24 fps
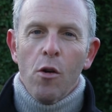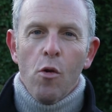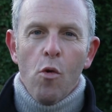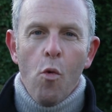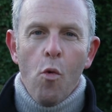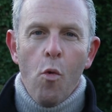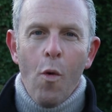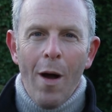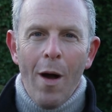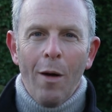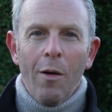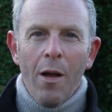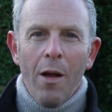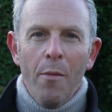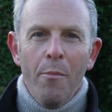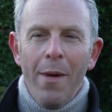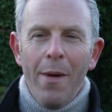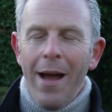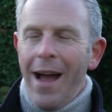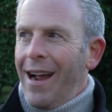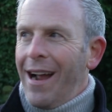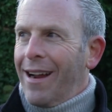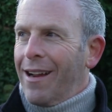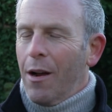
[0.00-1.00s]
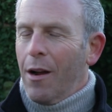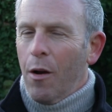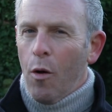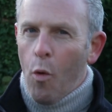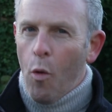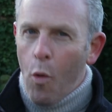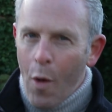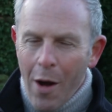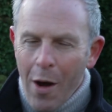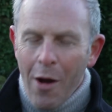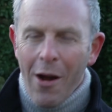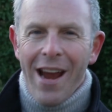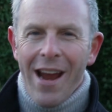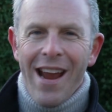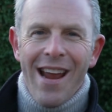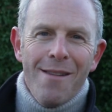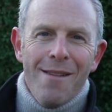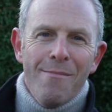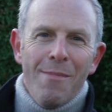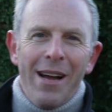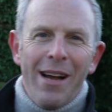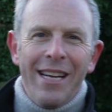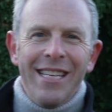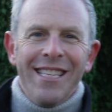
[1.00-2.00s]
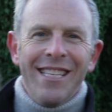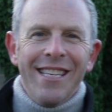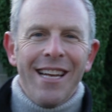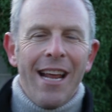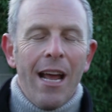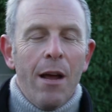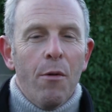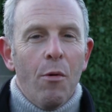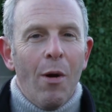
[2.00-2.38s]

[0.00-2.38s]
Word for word: Welcome back. Where am I today?